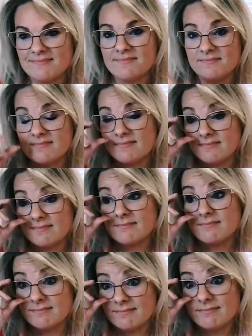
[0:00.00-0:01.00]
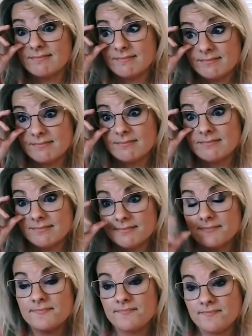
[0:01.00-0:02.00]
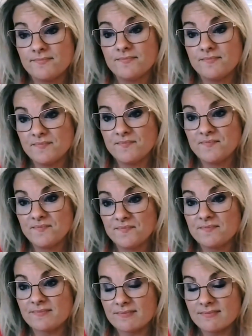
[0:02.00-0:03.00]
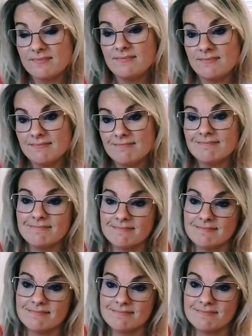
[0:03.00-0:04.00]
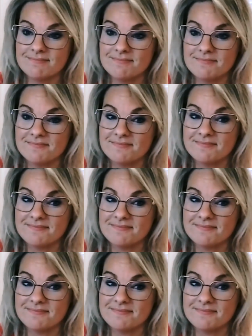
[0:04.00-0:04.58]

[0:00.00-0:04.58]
No words are spoken by the person on screen.